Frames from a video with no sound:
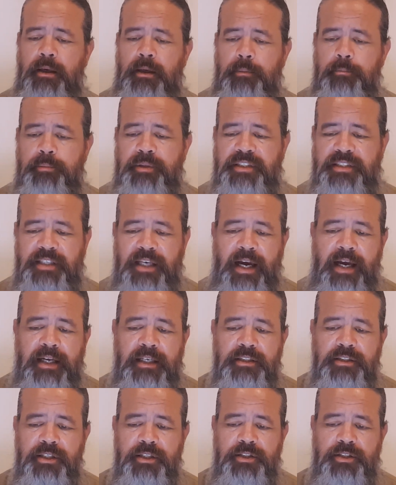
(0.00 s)

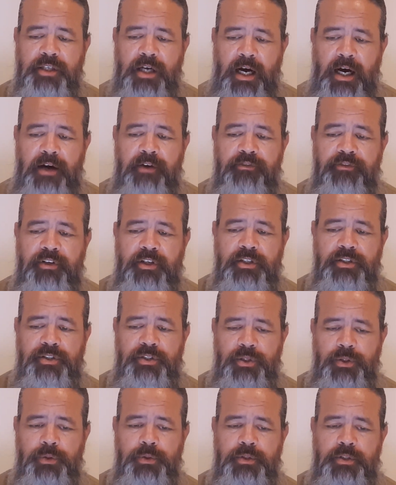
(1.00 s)
Besides its obvious
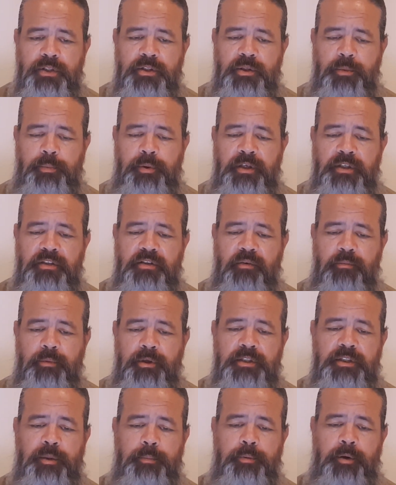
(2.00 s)
use as a piece of
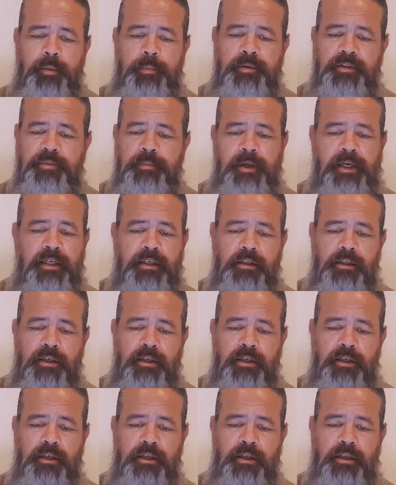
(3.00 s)
multi-purpose medical